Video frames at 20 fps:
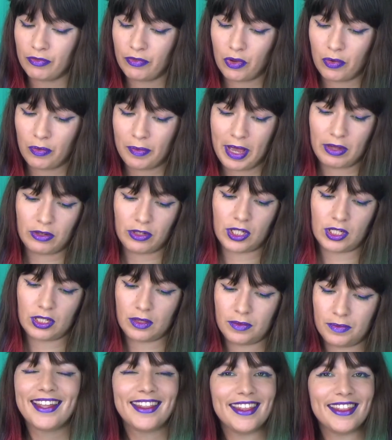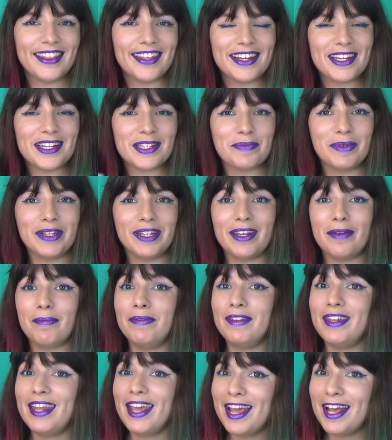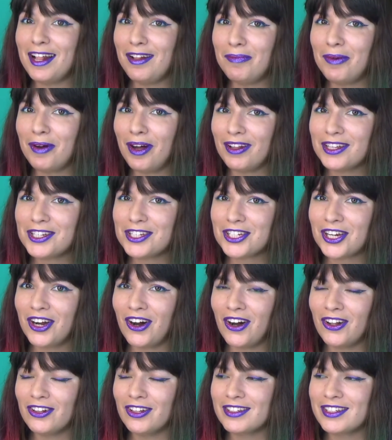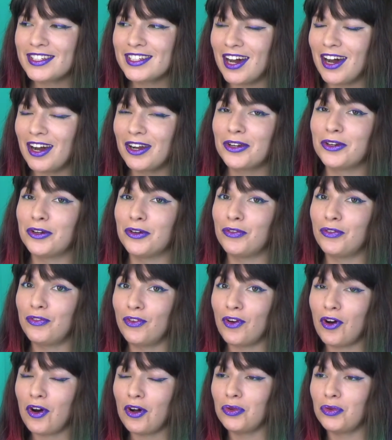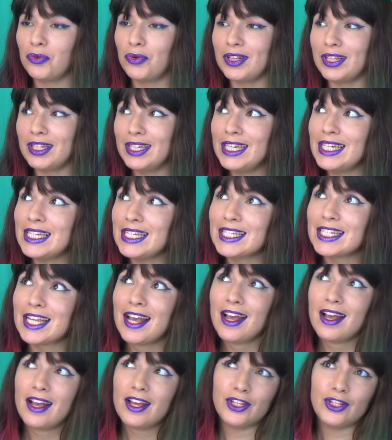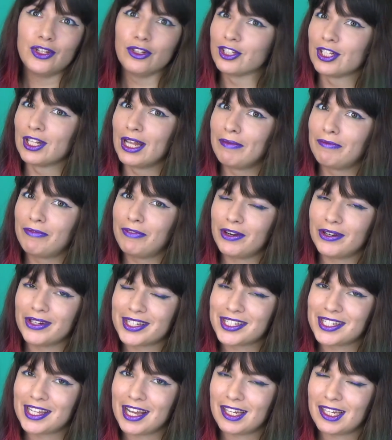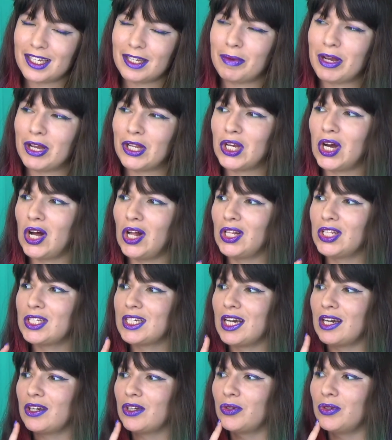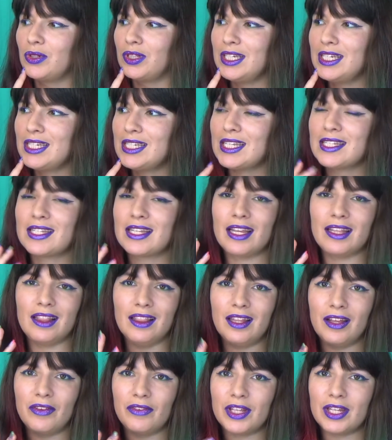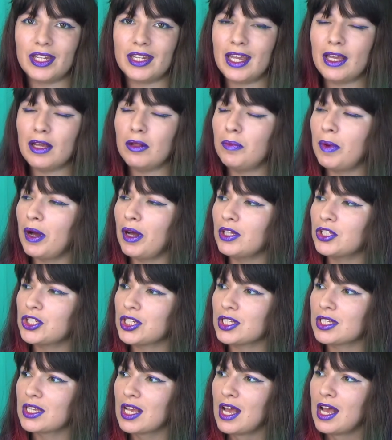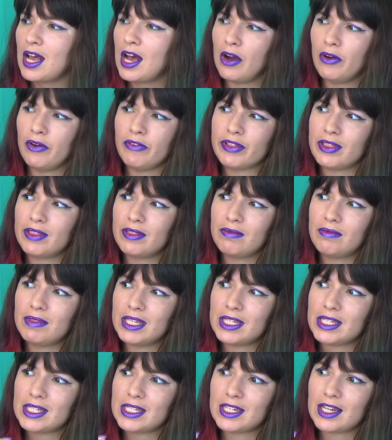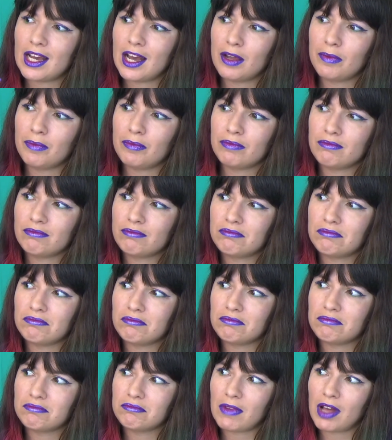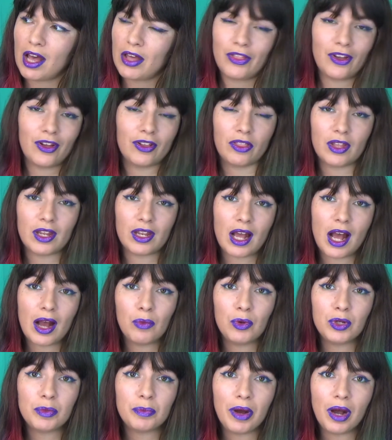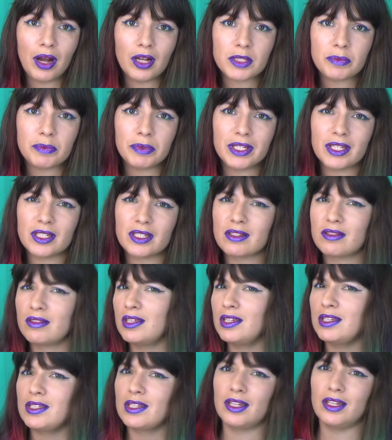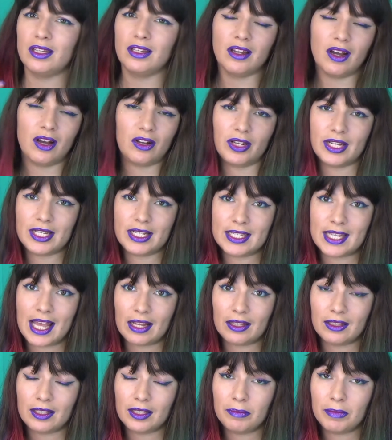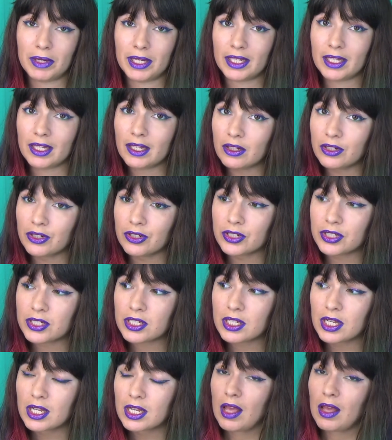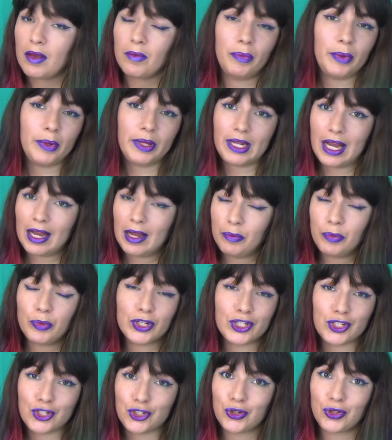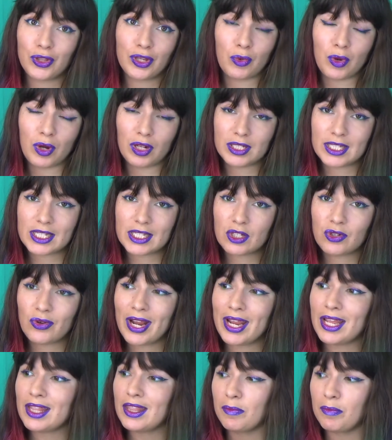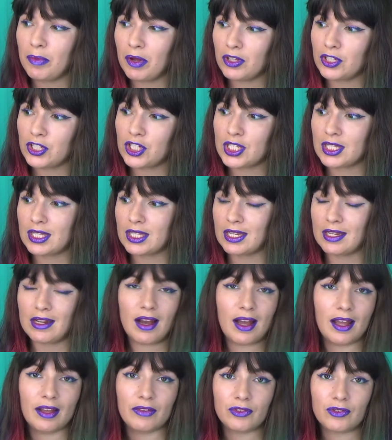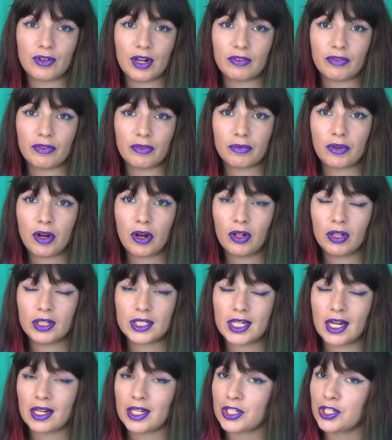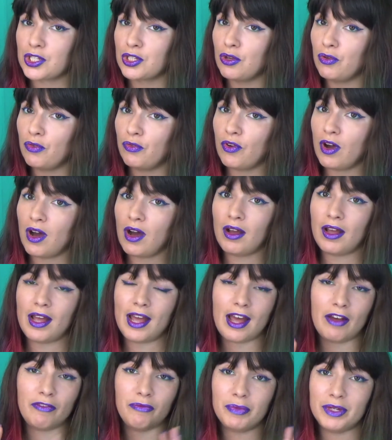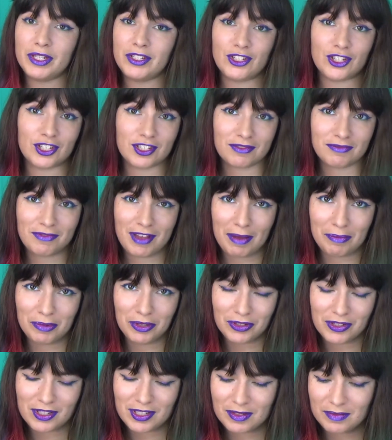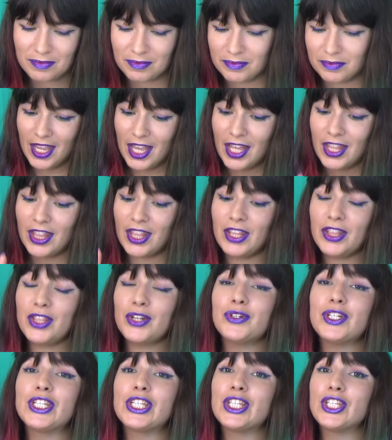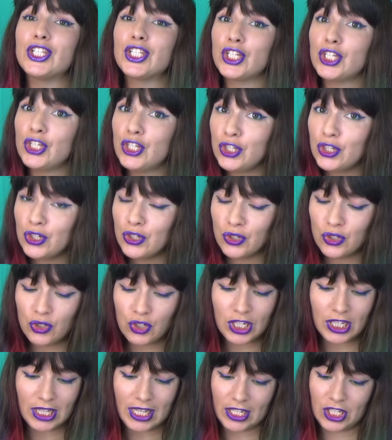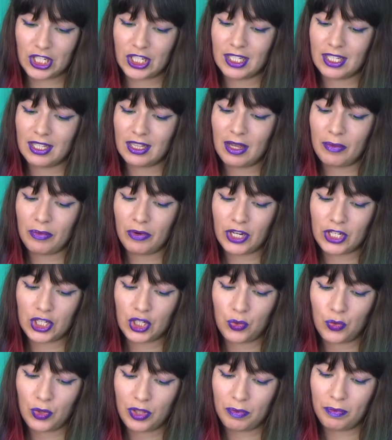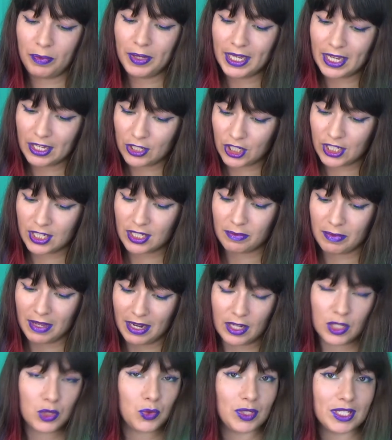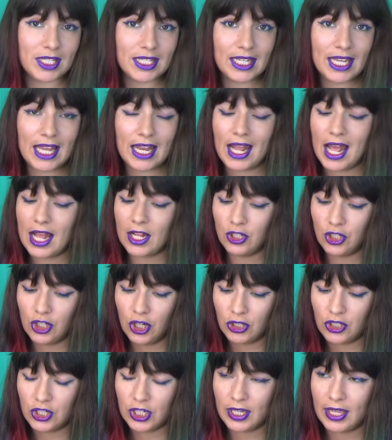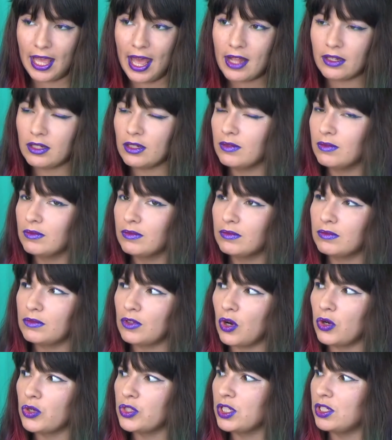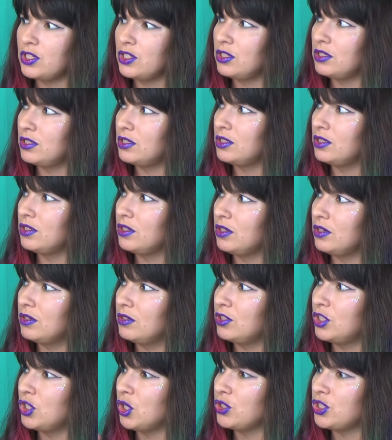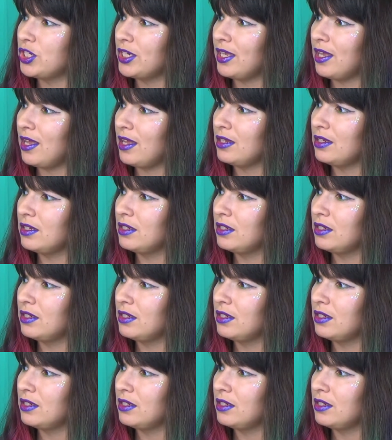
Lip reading: about it. Then there has been a nail polish Holo Taco fall release. Usually I'm very excited about Holo Taco releases. I love their nail polishes. However, this time I thought that I would pass because these are not exactly my colors. But I'm pretty sure the quality is great. The polishes that I have tried from Holo Taco so far have been just fabulous. Then there is this huge collection in collaboration with BH Cosmetics once again and Doja Cat. Or is it Doja Cat?